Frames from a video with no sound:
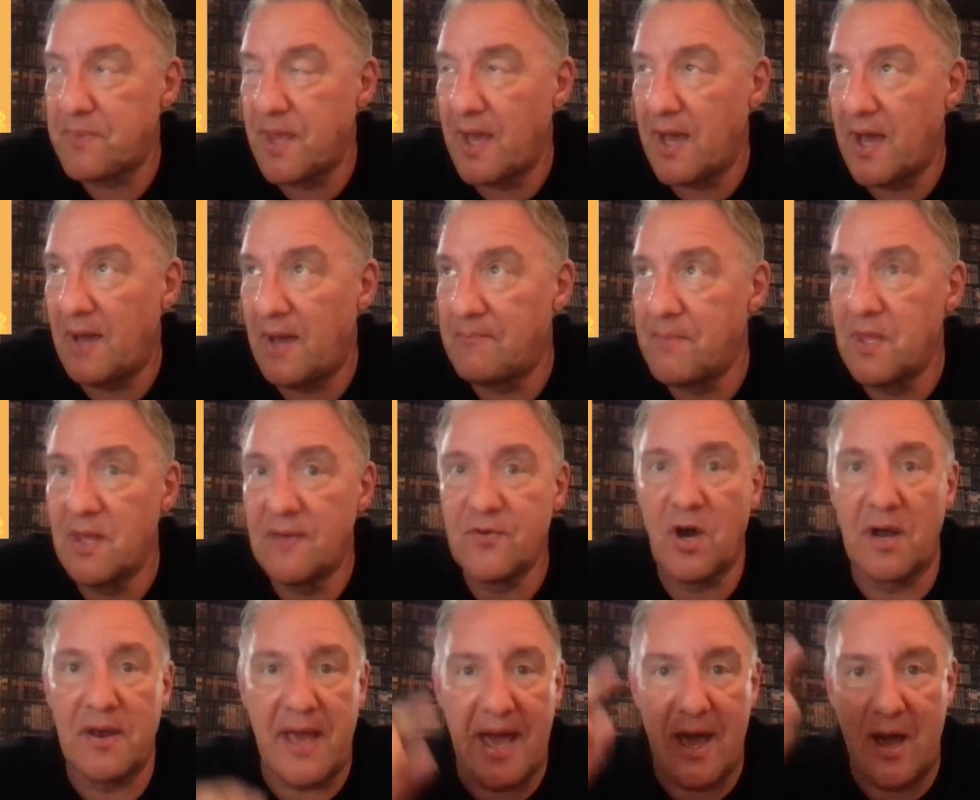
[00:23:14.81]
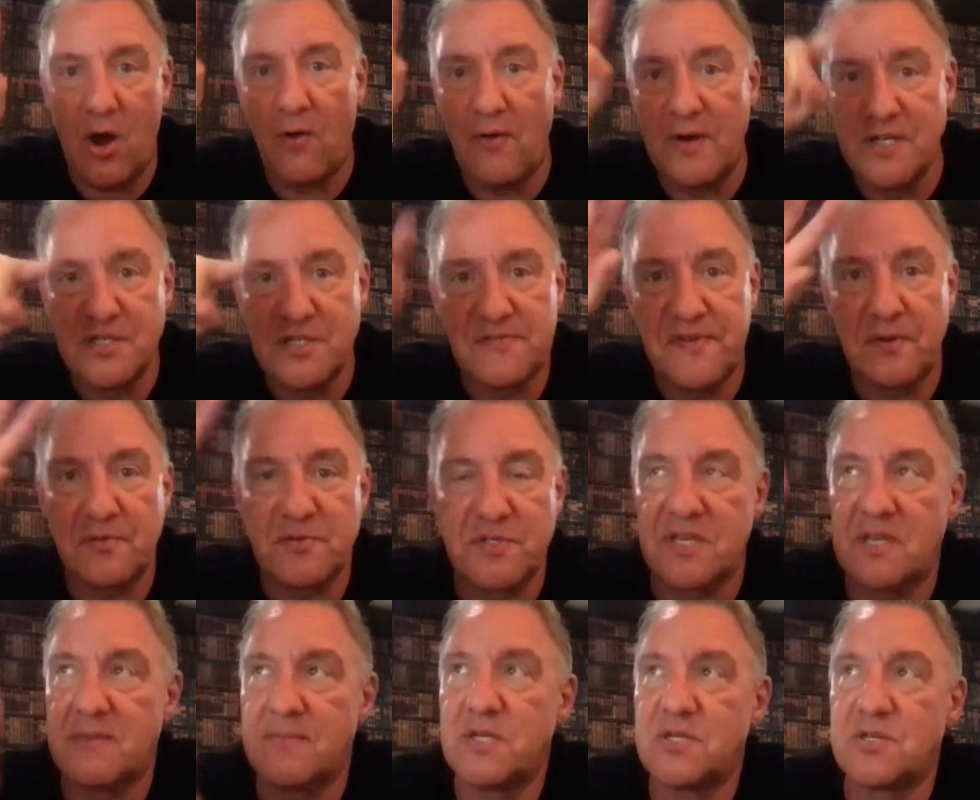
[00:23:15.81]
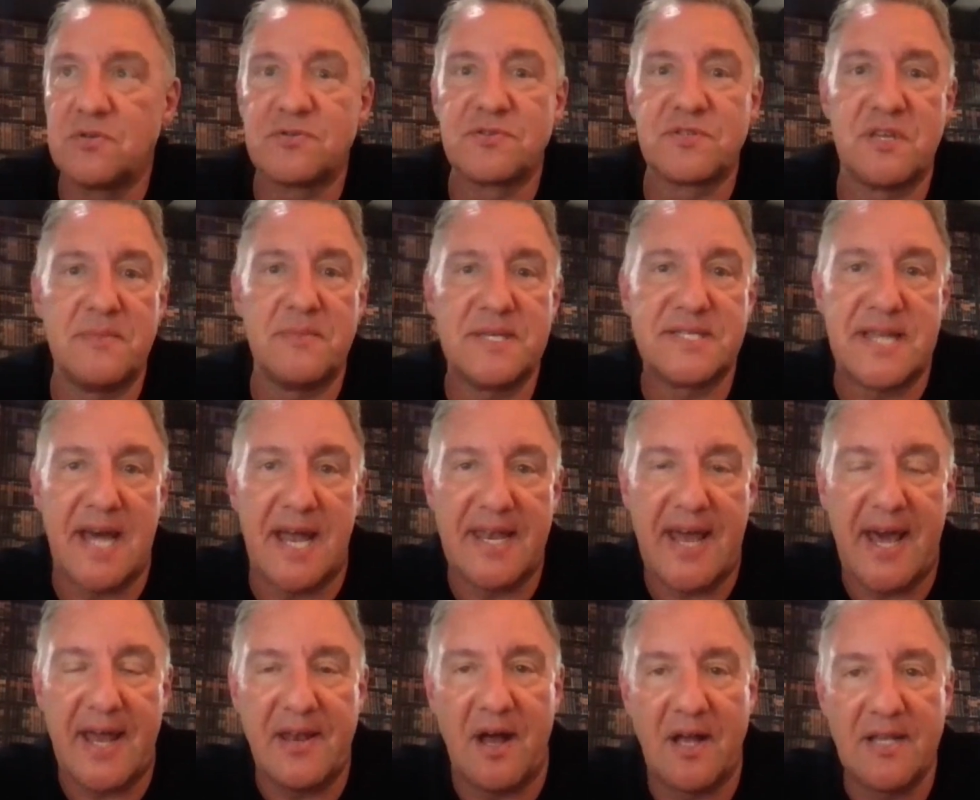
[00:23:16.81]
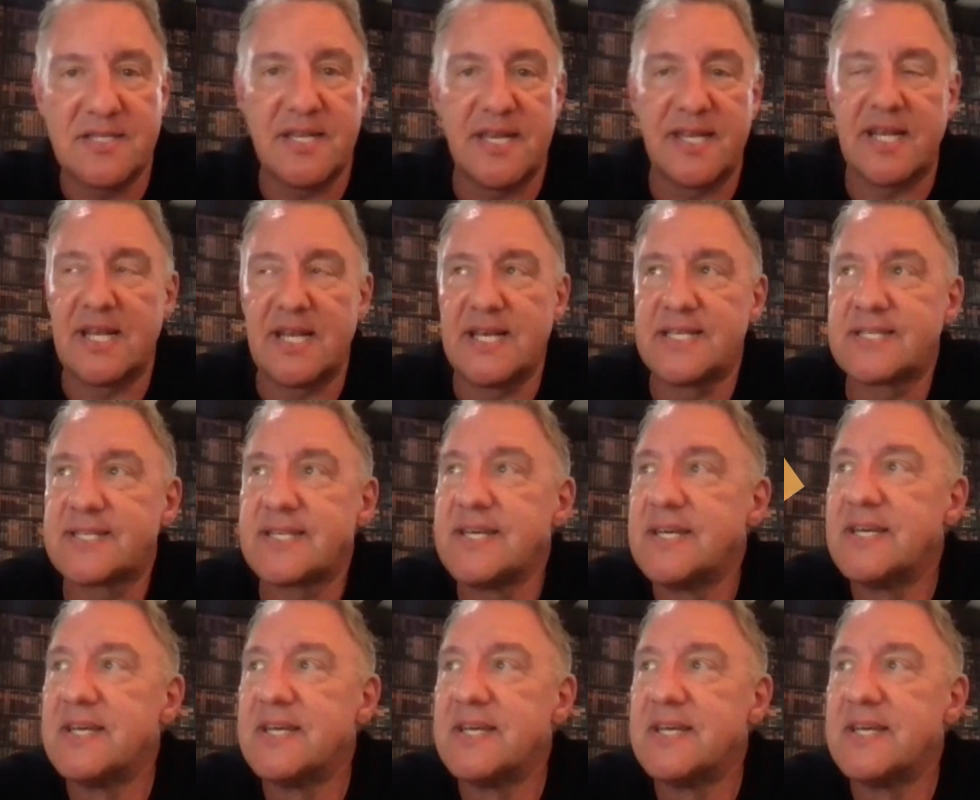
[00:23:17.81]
Got an orange filtered image. You'll see me stand out nicely in a list.